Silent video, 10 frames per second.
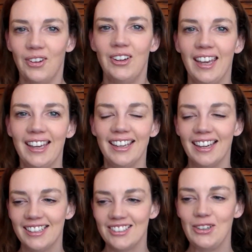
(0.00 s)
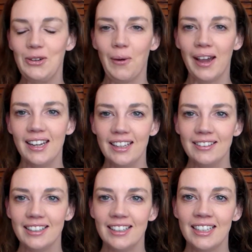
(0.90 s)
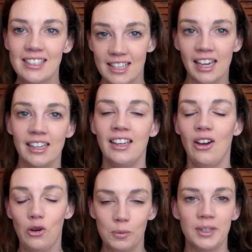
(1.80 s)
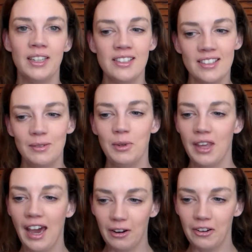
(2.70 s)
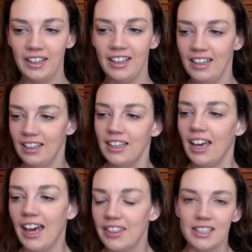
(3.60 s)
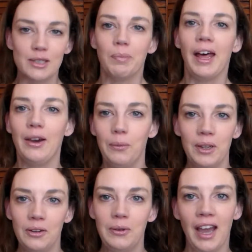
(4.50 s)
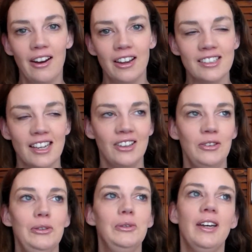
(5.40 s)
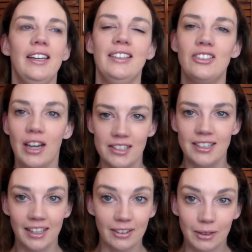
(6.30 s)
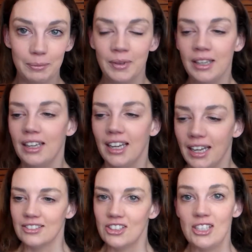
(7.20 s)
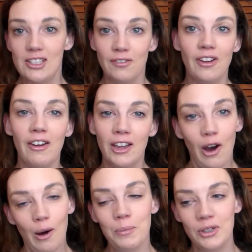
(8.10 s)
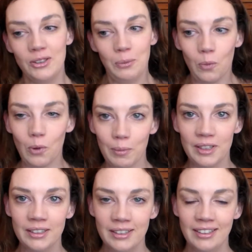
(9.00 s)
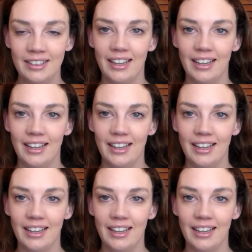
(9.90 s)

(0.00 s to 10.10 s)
Okay, so quite an exciting opening scene with Harry and this Black Widow character who tries to kill him. She's a very competent woman,